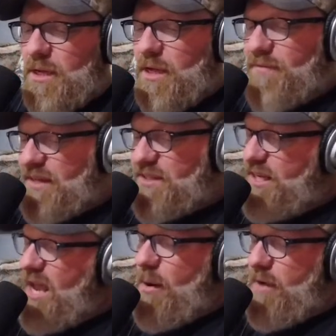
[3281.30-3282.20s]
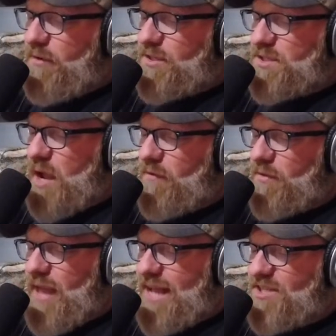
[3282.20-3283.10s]
They did, however, discover
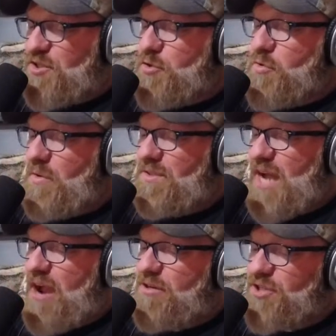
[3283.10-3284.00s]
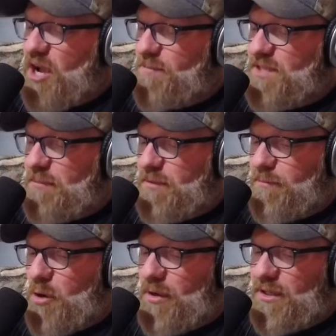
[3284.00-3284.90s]
that 2 tire shops had been
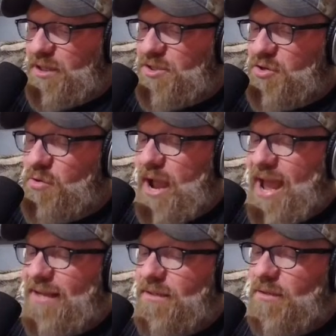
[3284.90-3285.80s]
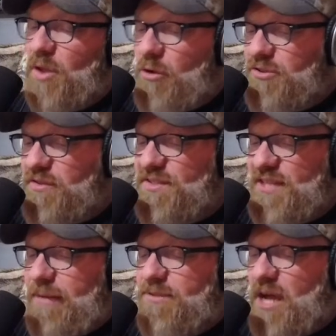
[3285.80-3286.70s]
broken into at close to the
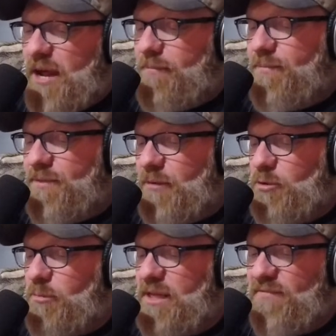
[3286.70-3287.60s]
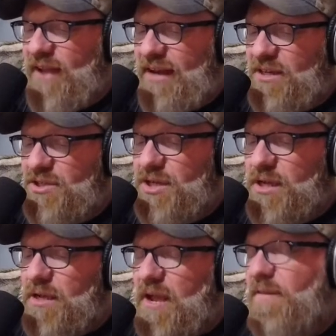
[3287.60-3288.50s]
same time that Ruby had vanished,
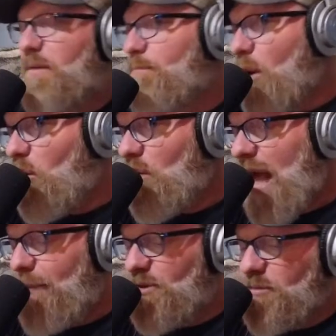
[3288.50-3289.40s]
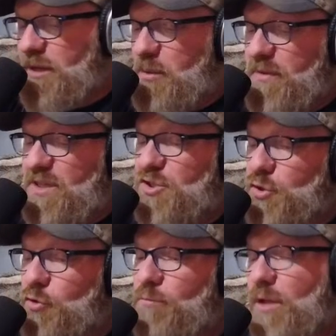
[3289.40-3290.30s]
and they both happened to be within
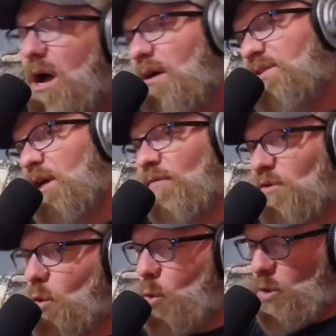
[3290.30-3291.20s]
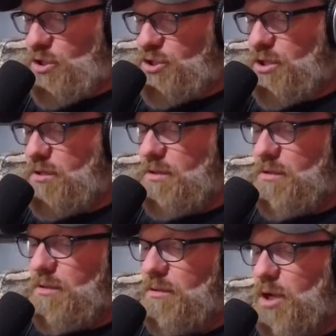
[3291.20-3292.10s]
2 blocks of Norwich
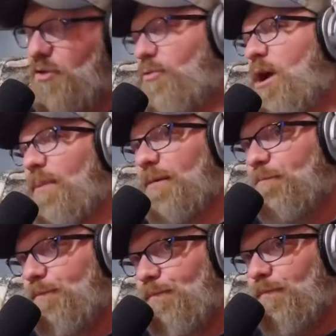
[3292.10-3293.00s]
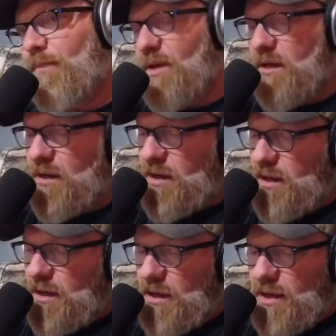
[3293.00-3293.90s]
Laundorama.
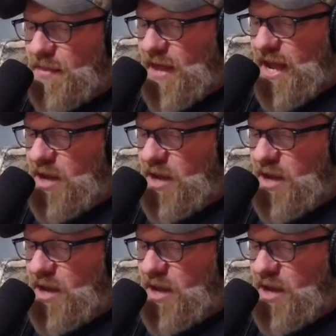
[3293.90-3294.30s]
They